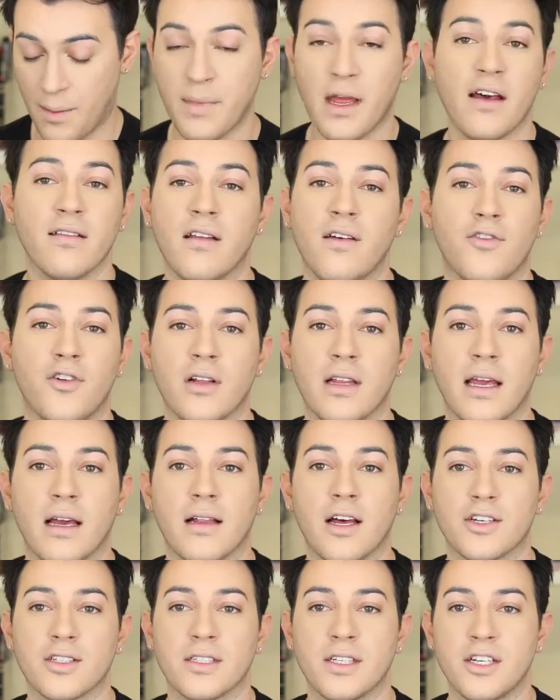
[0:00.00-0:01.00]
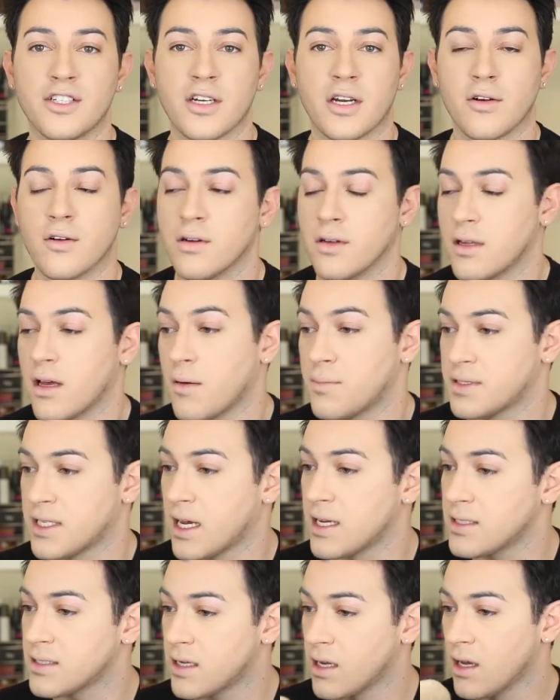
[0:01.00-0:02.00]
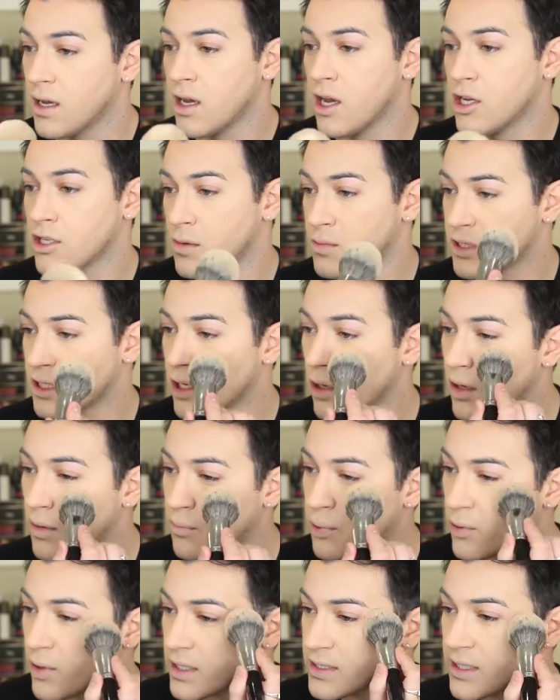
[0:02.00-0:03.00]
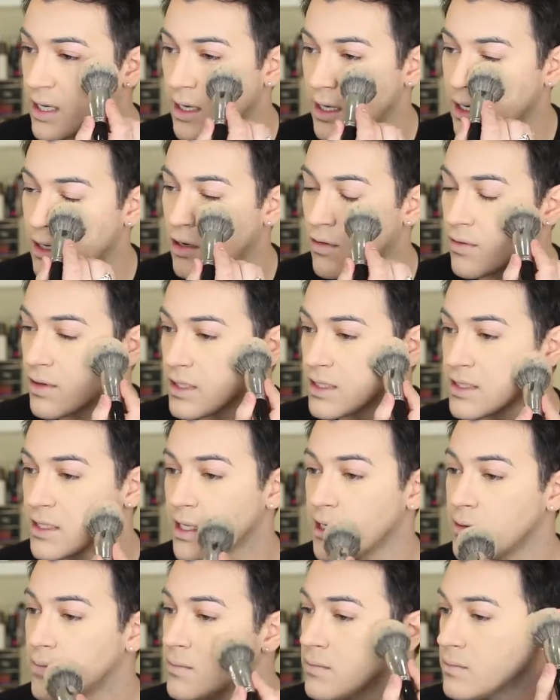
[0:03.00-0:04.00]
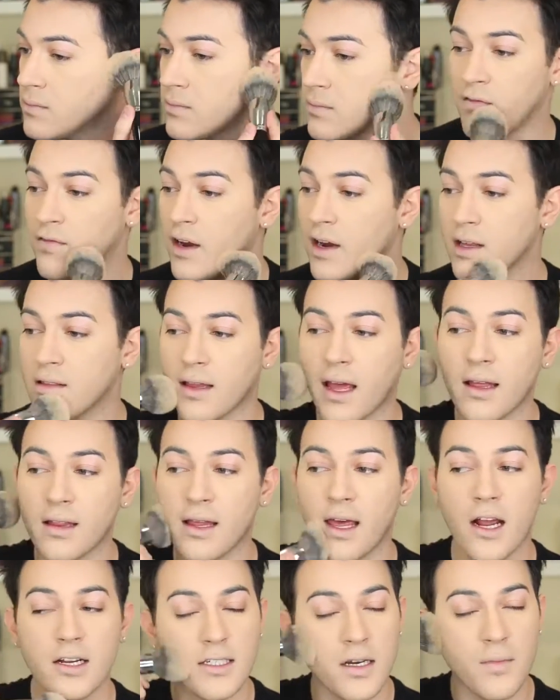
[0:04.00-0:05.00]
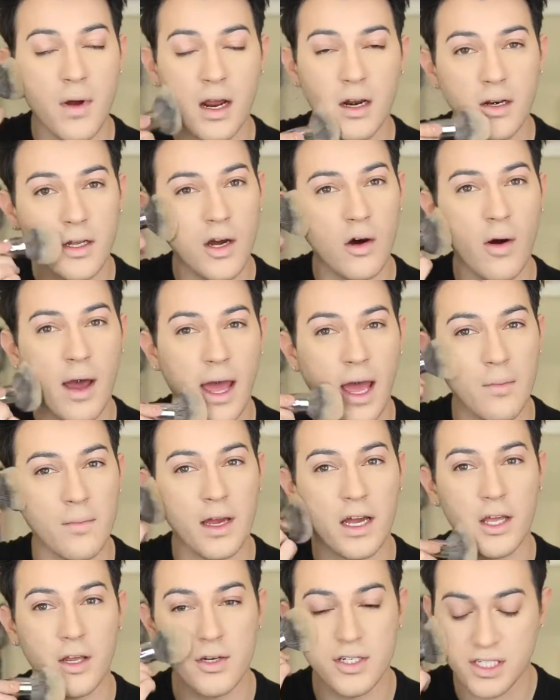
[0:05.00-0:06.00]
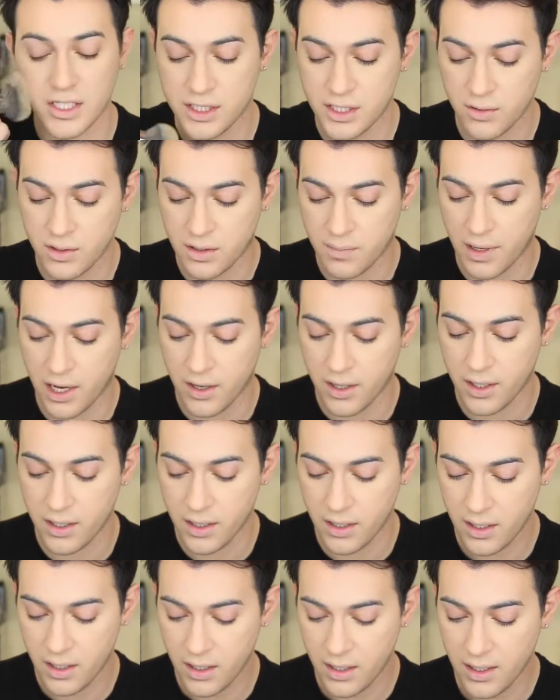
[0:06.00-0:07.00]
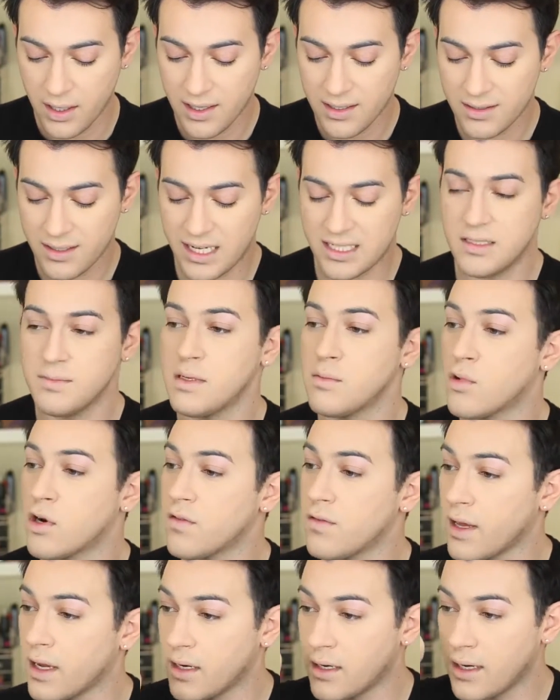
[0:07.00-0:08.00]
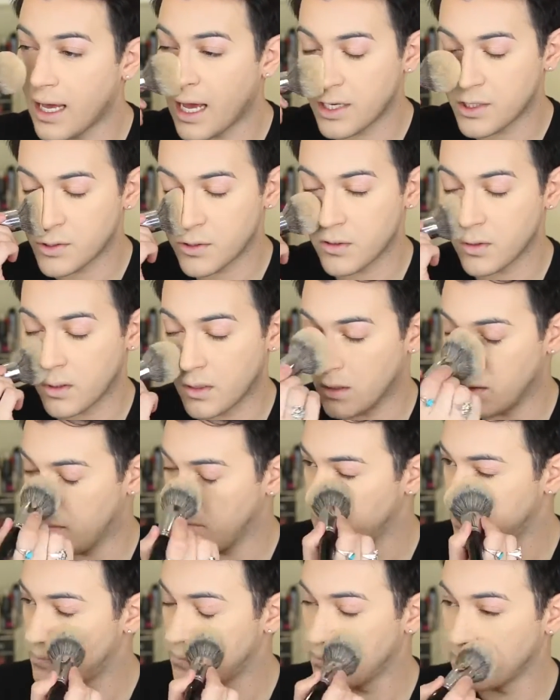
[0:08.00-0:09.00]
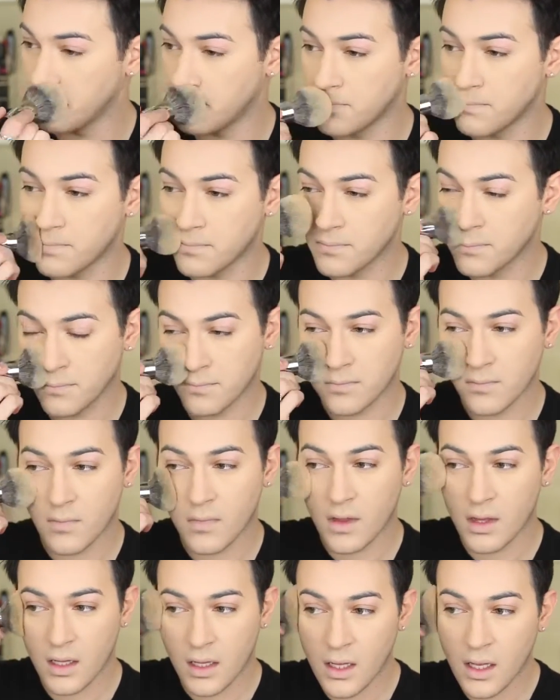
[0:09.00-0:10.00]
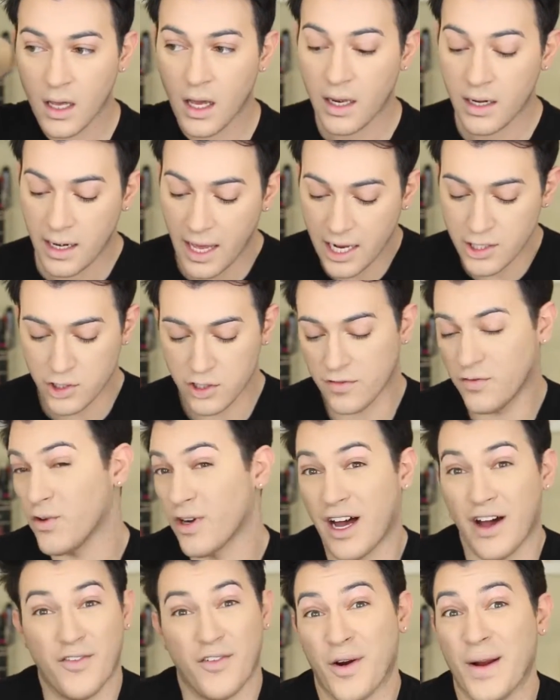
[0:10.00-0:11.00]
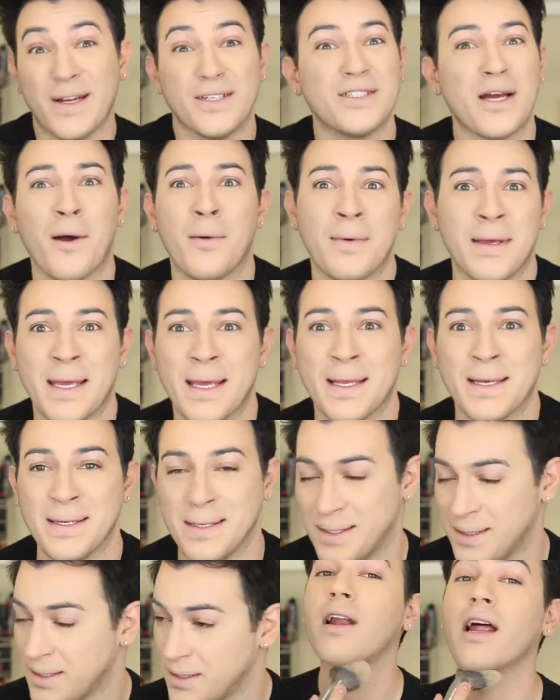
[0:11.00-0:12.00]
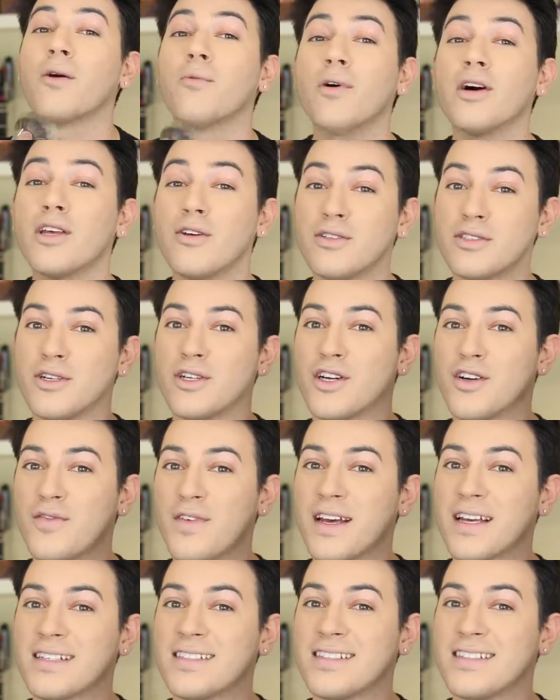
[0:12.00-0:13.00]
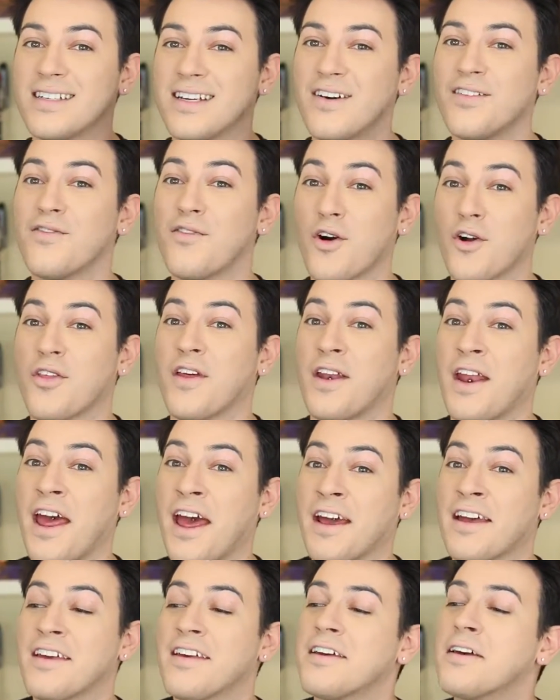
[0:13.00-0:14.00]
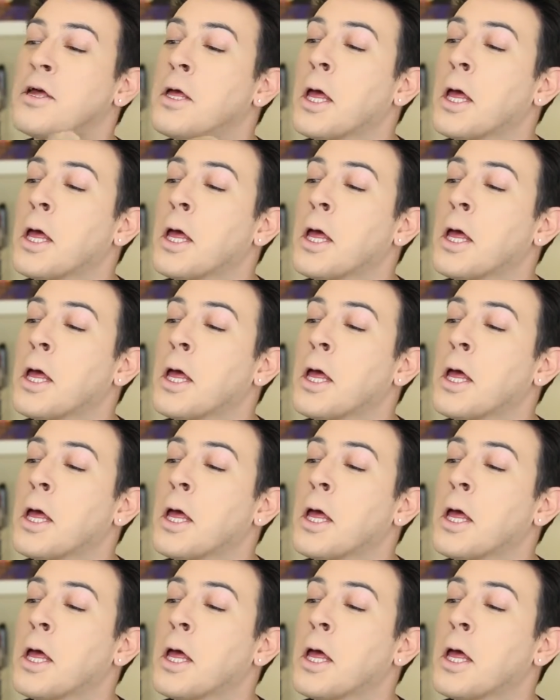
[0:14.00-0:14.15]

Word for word: I mean, I love their Elite collection in general, obsessed. I'm just gonna go and press that in over the skin, very lightly actually. I'm not gonna go ham like I usually do with the powder. Just tastes gonna be more of like a natural, a natural full coverage, I mean. But I will use Studio Fix for the neck.